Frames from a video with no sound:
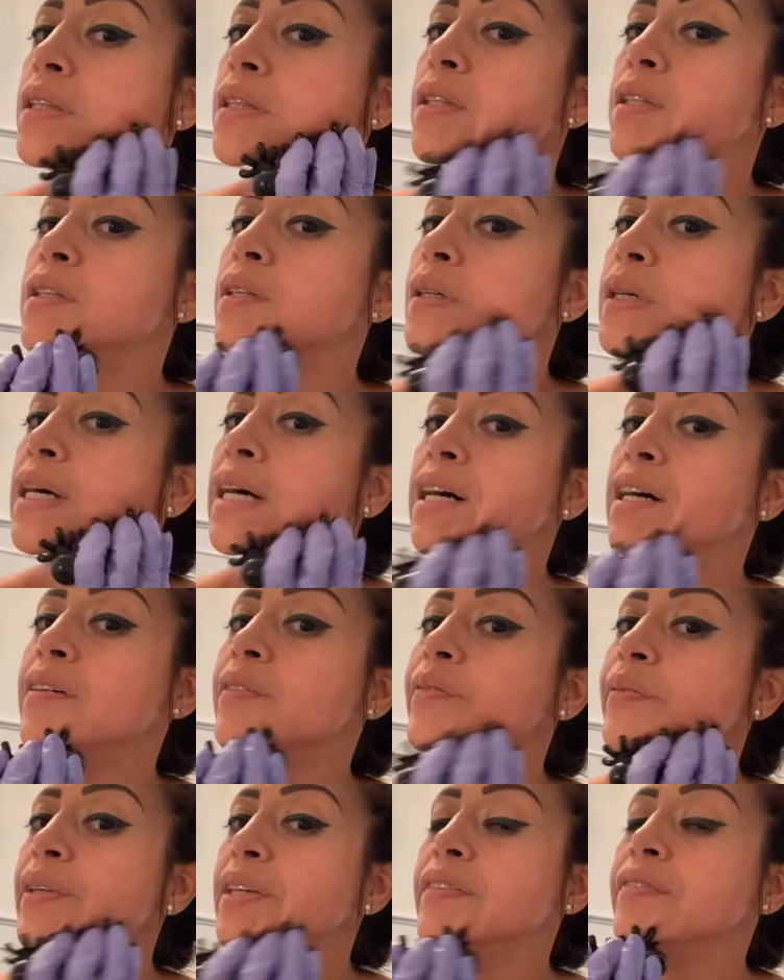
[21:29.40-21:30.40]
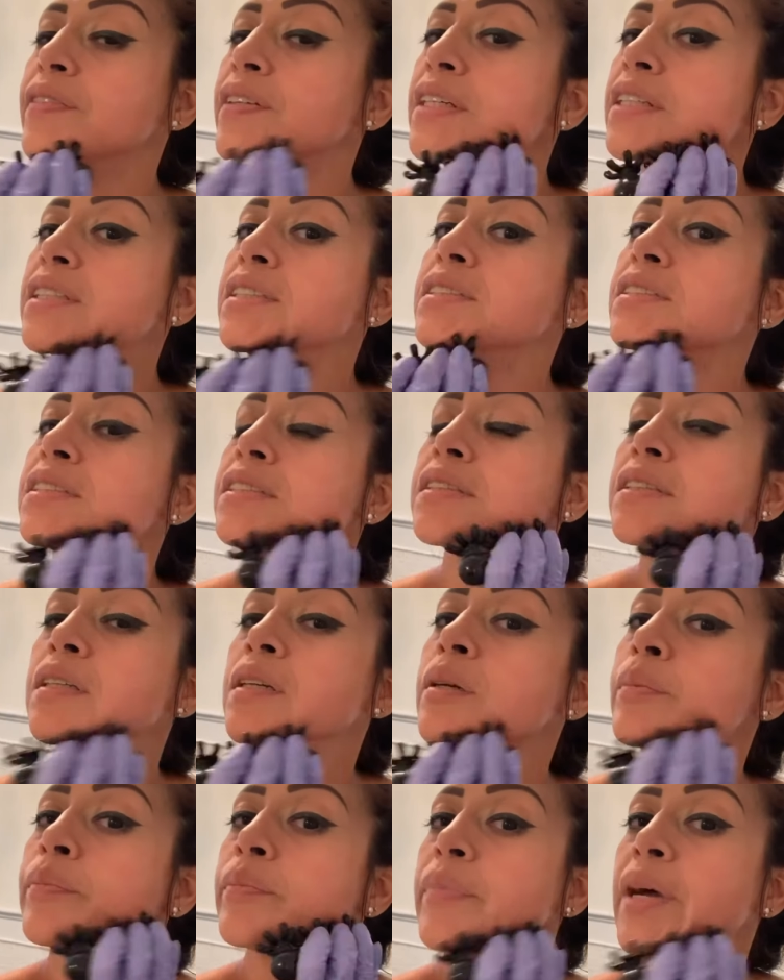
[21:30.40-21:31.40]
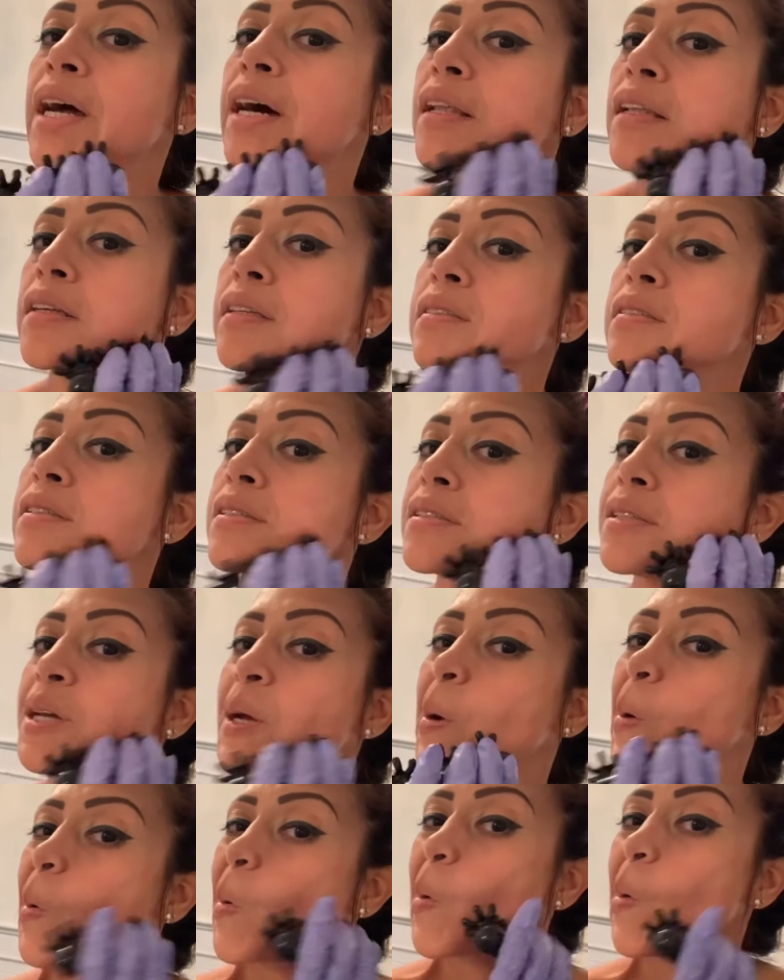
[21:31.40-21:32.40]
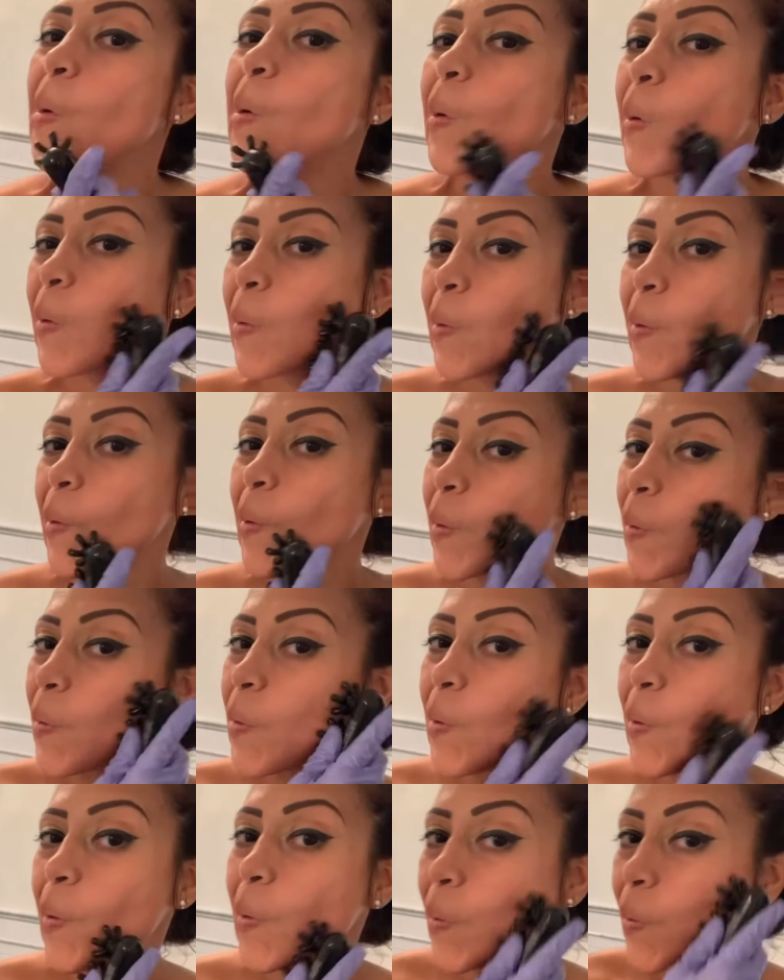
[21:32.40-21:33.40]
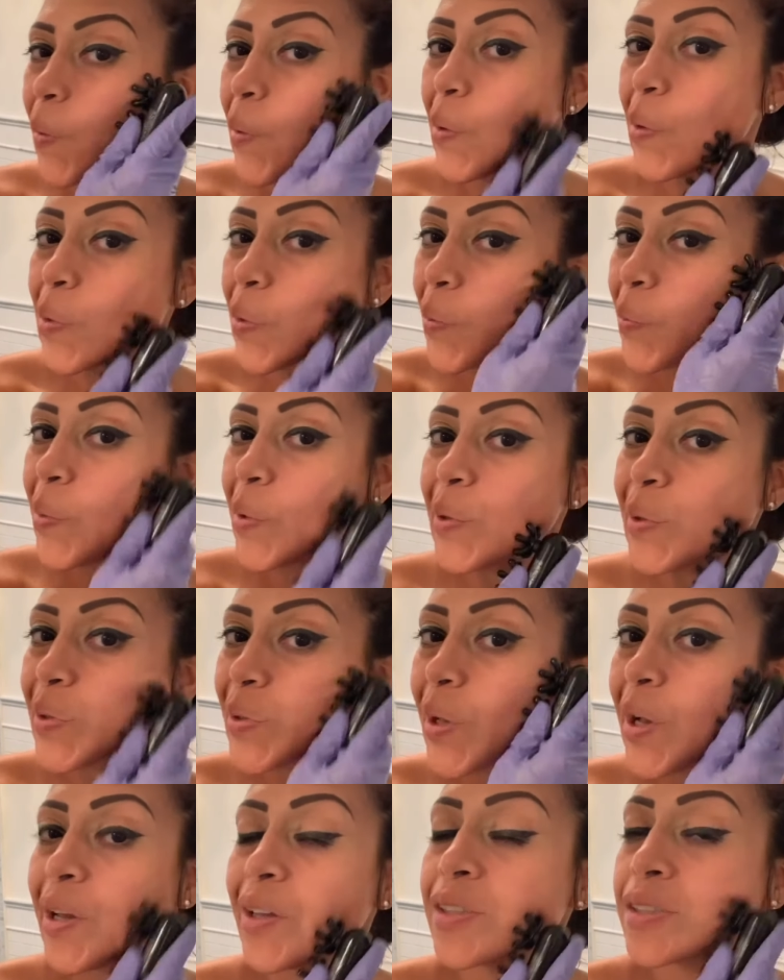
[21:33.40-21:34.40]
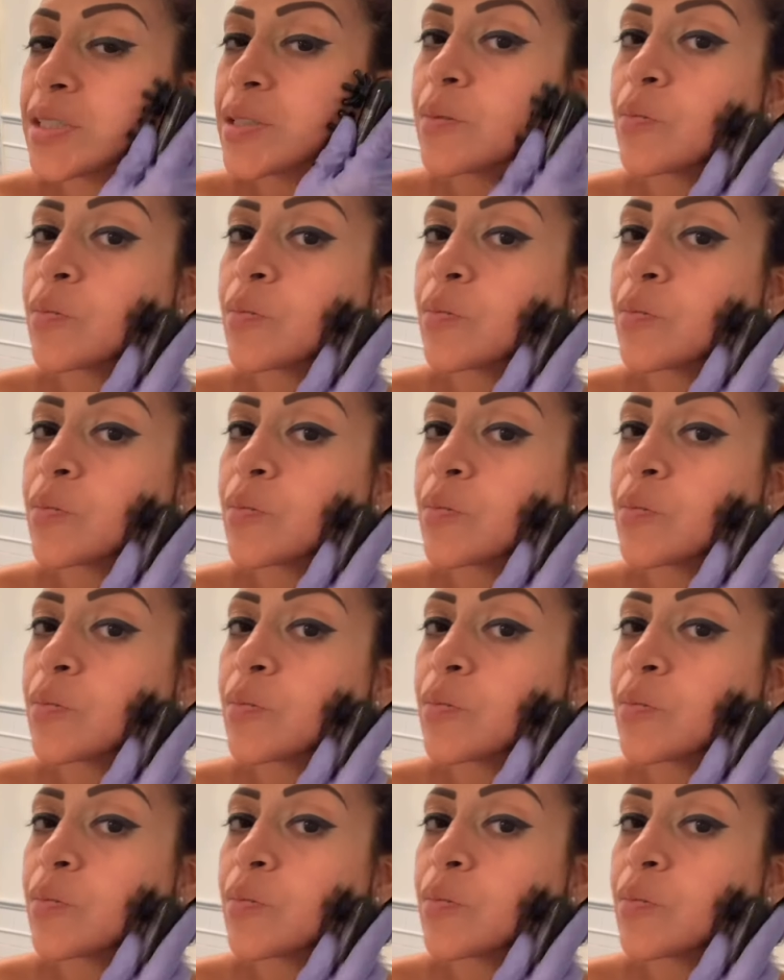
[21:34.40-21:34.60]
to have my face imbalanced. I want to do both sides.